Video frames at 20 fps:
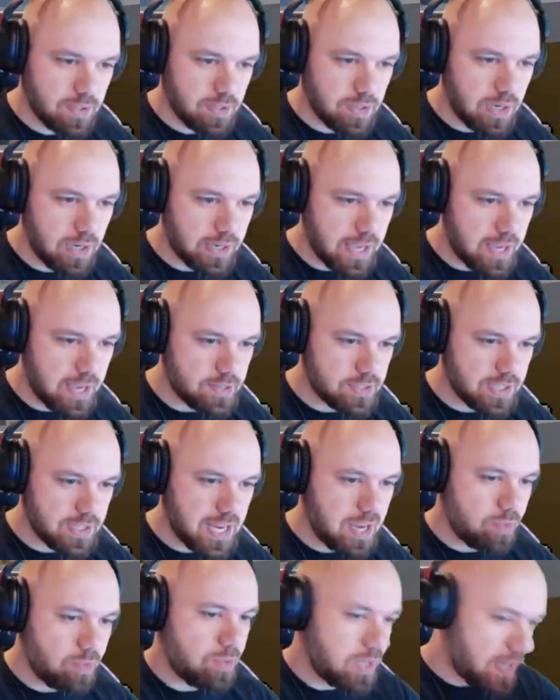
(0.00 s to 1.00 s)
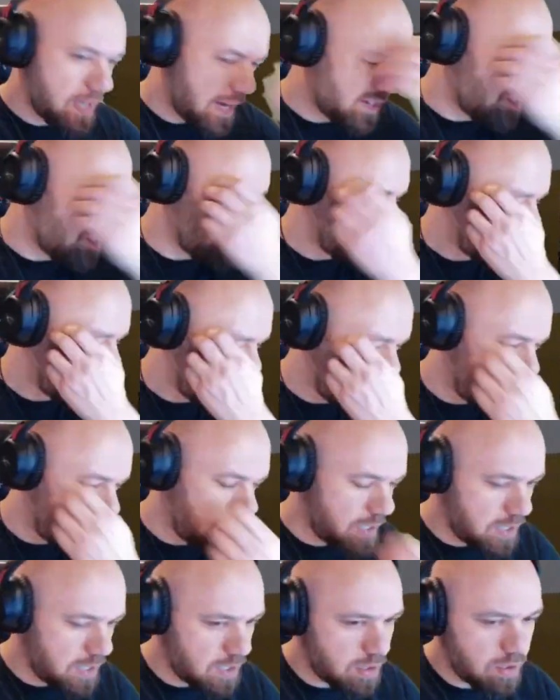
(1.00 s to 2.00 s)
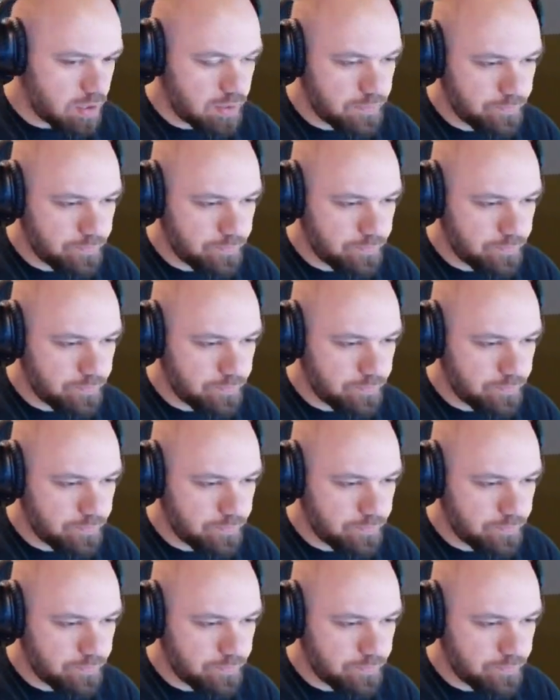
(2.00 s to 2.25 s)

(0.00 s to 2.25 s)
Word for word: Okay, so now we'd actually see in here.